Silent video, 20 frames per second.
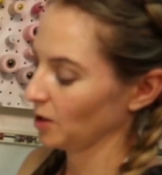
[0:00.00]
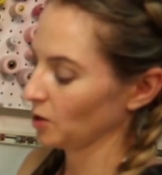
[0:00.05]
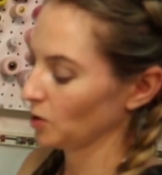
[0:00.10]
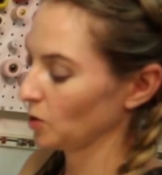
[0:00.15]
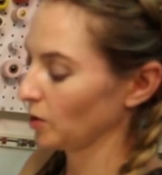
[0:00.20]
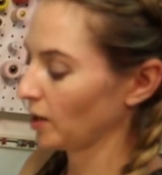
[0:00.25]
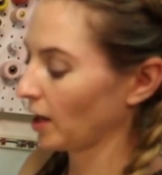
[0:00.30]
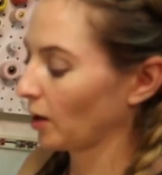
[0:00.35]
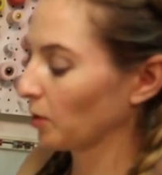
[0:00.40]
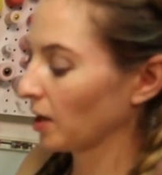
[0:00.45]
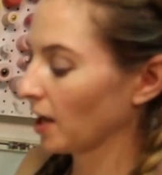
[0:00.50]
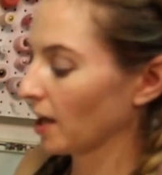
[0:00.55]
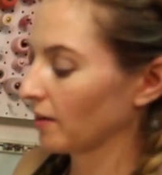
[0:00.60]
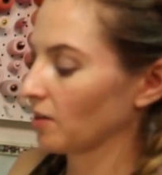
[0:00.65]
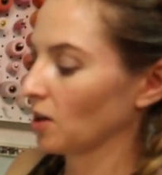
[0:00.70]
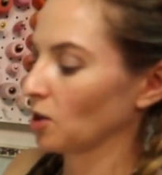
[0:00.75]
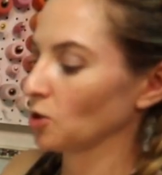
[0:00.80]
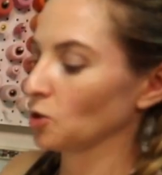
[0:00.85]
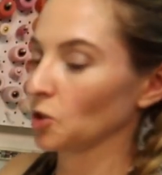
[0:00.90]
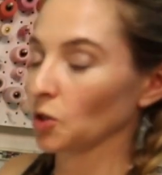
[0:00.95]
So now we
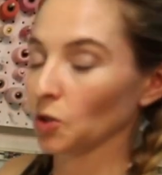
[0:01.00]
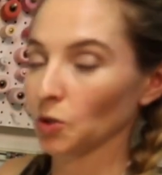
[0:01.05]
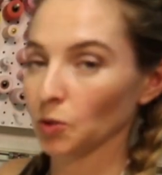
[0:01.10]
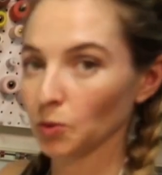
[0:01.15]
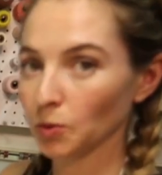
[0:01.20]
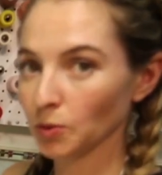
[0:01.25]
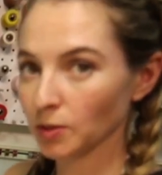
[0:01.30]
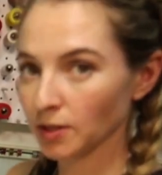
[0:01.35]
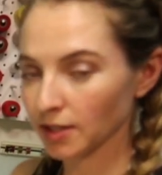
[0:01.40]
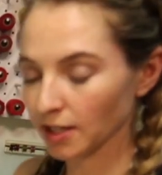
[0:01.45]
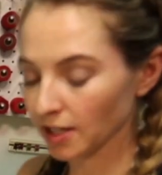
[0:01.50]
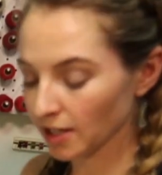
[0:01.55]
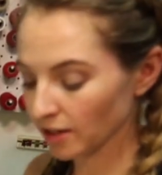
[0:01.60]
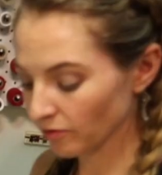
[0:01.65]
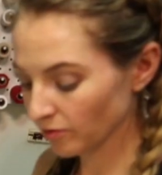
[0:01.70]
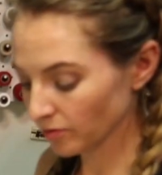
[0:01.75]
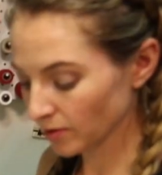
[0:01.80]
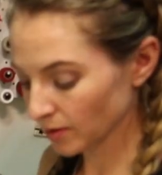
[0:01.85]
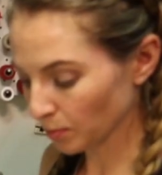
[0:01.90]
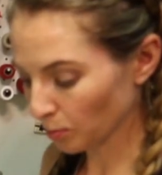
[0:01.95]
have our 2
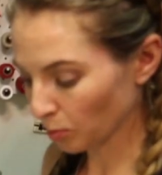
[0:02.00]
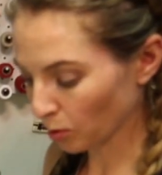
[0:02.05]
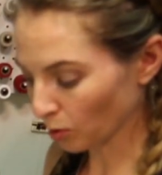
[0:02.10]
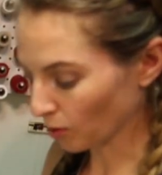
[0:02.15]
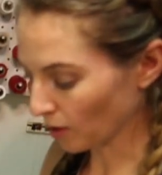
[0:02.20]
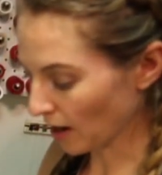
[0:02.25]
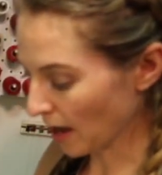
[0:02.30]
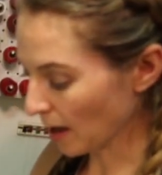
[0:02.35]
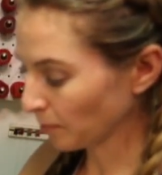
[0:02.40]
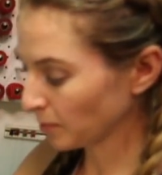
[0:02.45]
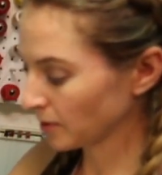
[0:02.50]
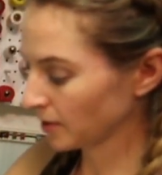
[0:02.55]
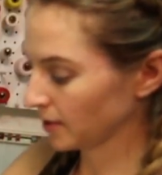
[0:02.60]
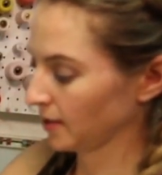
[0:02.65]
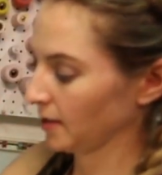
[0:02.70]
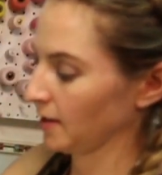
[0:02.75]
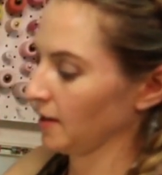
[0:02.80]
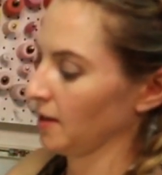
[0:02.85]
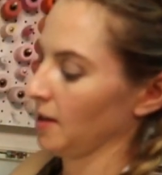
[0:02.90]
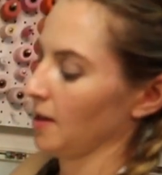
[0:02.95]
sleeves prepped.
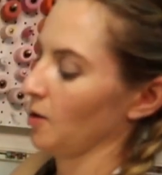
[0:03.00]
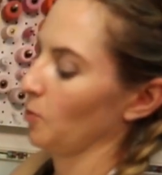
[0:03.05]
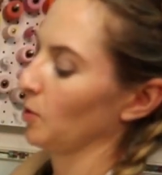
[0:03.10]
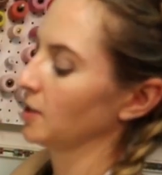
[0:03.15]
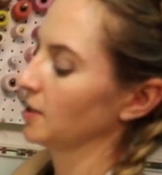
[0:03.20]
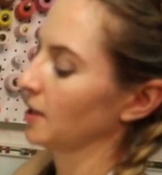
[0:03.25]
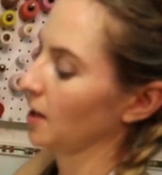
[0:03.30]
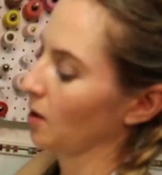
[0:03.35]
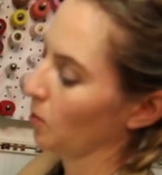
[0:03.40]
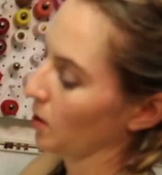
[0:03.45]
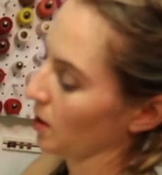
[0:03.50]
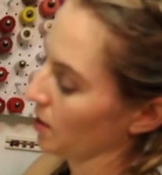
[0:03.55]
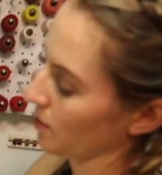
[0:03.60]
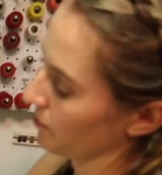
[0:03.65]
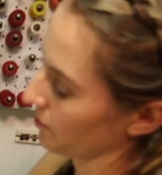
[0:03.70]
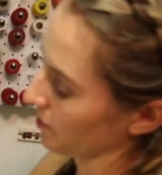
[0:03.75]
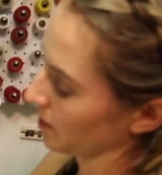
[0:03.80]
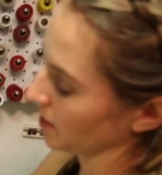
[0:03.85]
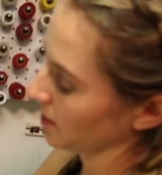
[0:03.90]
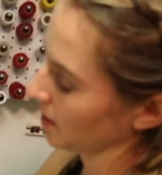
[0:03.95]
We can tell where the
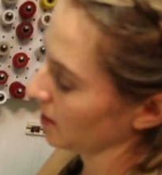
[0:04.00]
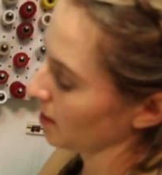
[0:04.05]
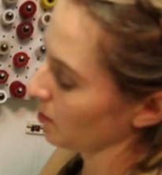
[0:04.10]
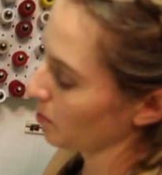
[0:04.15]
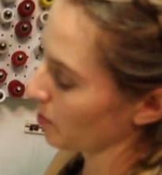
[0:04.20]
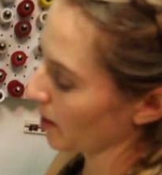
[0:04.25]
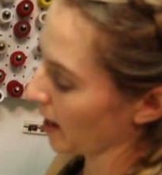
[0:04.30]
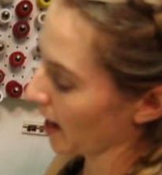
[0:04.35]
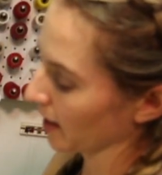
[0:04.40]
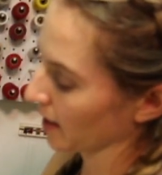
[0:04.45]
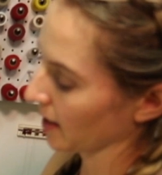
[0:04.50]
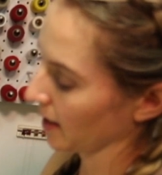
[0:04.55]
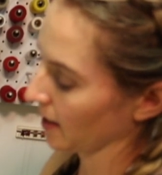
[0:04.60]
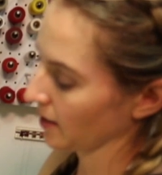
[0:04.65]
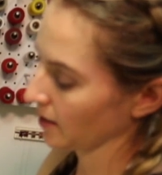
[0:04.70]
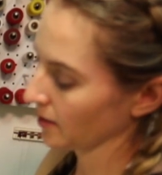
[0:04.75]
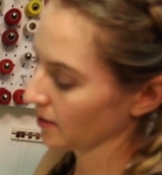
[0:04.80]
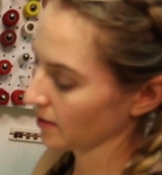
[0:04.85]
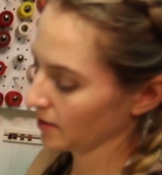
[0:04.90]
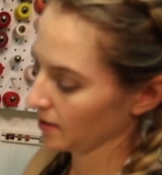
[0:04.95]
front and the back
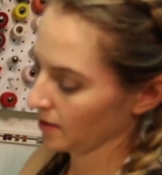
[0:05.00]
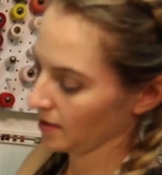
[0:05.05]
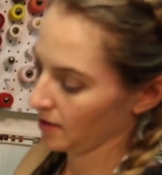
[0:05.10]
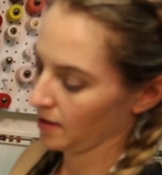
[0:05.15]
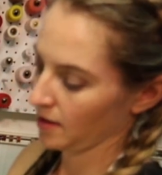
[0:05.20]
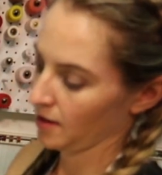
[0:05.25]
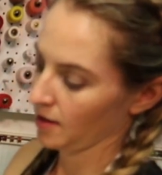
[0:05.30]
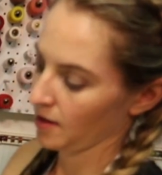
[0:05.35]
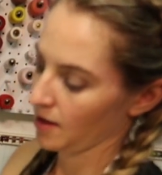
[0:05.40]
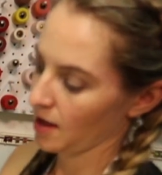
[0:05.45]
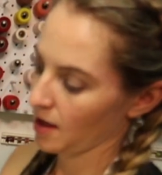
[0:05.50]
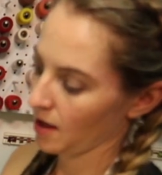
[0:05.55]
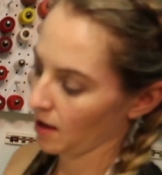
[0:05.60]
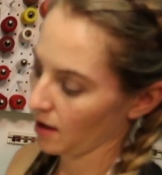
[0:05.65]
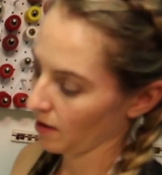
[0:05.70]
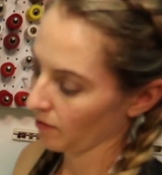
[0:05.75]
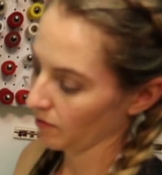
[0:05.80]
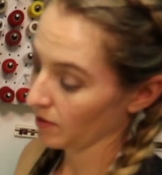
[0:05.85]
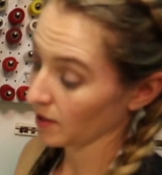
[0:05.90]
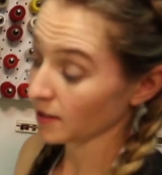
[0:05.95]
is
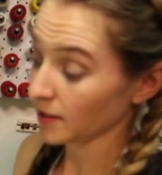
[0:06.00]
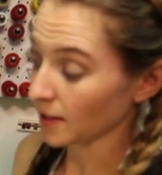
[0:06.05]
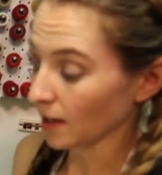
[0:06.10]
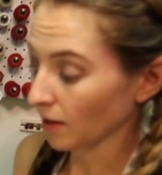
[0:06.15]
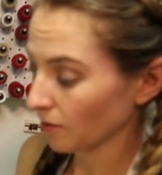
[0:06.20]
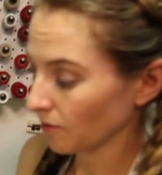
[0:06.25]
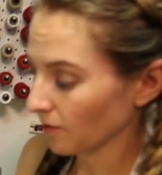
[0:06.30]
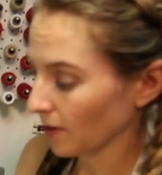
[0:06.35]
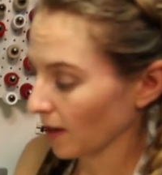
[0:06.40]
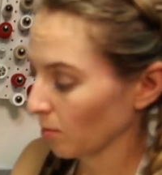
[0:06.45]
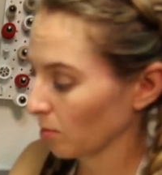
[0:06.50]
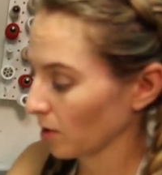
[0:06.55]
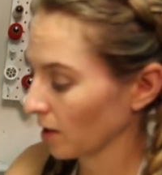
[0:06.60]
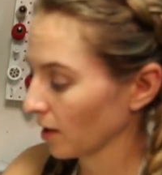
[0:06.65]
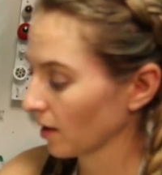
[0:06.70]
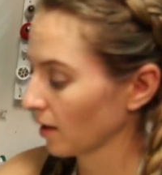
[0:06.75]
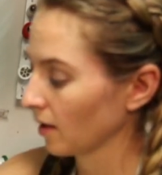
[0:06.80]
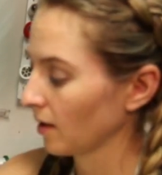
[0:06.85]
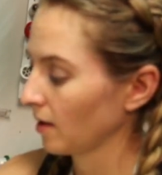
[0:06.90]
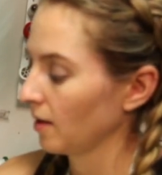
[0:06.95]
of the self fabric.